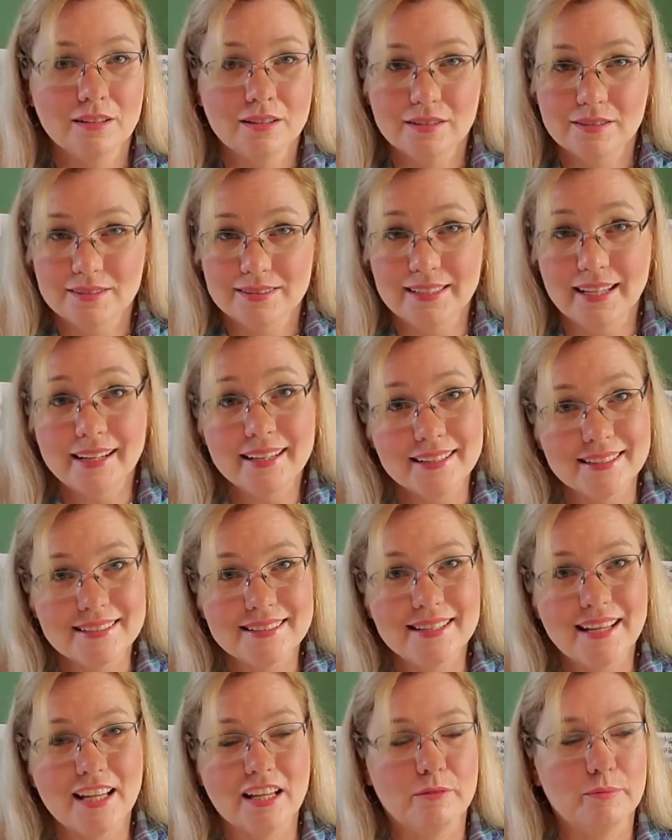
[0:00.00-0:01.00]
second
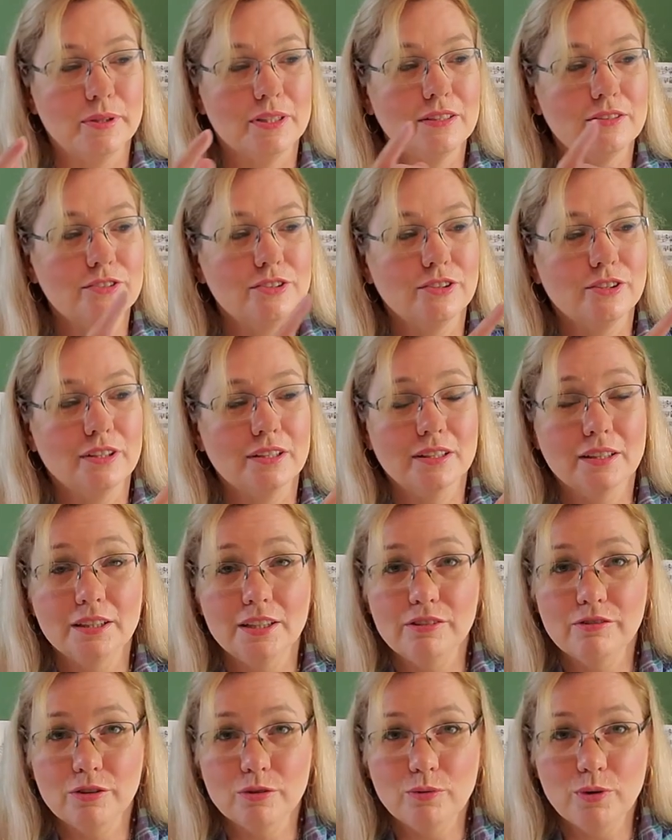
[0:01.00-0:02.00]
day because you're going to
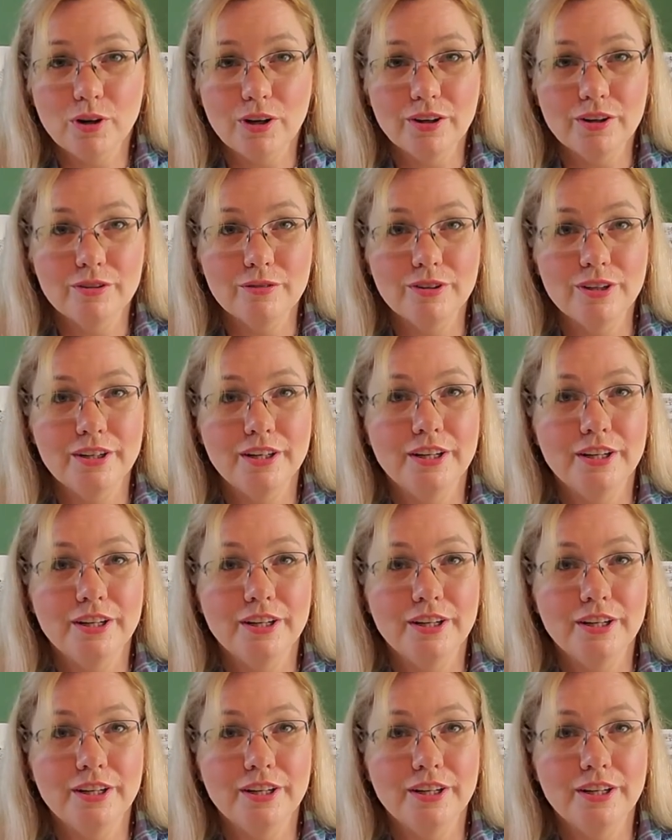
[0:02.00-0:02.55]
leave the water in